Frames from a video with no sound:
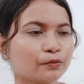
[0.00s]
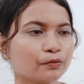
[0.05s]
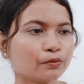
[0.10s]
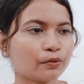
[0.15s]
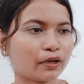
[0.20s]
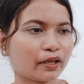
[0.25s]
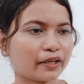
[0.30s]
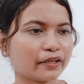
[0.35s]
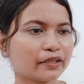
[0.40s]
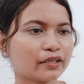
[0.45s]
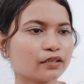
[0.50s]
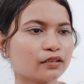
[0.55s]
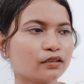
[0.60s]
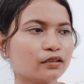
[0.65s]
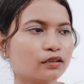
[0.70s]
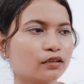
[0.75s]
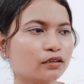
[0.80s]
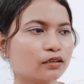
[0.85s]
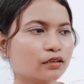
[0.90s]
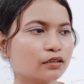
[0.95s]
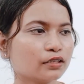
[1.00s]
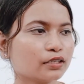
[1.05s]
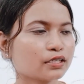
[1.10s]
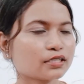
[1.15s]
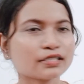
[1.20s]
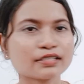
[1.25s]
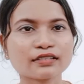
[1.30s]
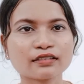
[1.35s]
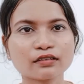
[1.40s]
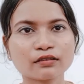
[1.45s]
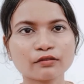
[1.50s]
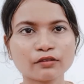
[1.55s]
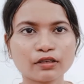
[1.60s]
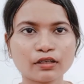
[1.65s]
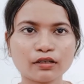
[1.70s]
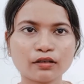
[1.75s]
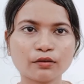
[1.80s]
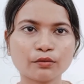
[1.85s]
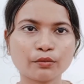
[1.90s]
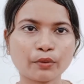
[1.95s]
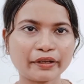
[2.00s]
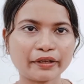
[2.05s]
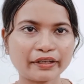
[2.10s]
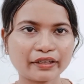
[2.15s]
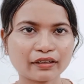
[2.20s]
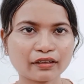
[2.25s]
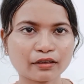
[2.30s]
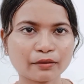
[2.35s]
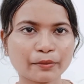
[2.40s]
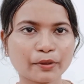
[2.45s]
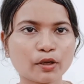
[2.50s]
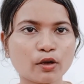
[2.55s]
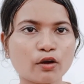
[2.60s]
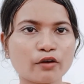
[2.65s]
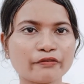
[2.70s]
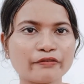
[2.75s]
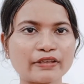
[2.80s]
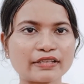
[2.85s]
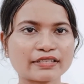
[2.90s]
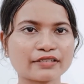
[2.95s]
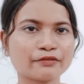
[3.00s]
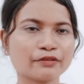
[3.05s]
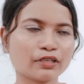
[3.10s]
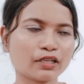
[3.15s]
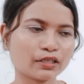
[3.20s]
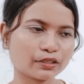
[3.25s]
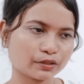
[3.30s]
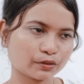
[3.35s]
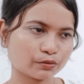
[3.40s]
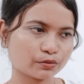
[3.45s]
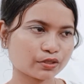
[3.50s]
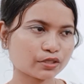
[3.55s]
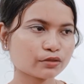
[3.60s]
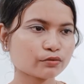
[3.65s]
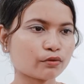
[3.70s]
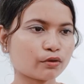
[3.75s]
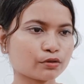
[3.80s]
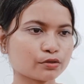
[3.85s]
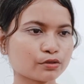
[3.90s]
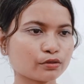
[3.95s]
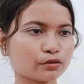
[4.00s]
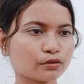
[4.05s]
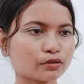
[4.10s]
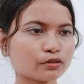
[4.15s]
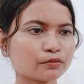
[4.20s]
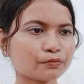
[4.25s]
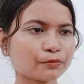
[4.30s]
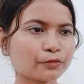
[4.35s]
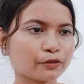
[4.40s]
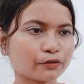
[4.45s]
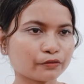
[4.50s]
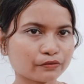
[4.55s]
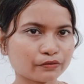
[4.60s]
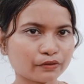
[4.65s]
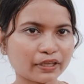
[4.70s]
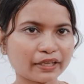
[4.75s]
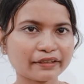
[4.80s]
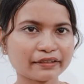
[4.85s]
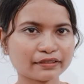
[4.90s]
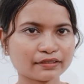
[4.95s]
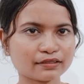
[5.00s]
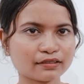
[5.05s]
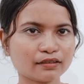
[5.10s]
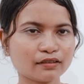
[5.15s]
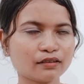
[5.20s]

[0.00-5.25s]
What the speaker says: like, it's a wedding coming on festival, you just want to look perfect,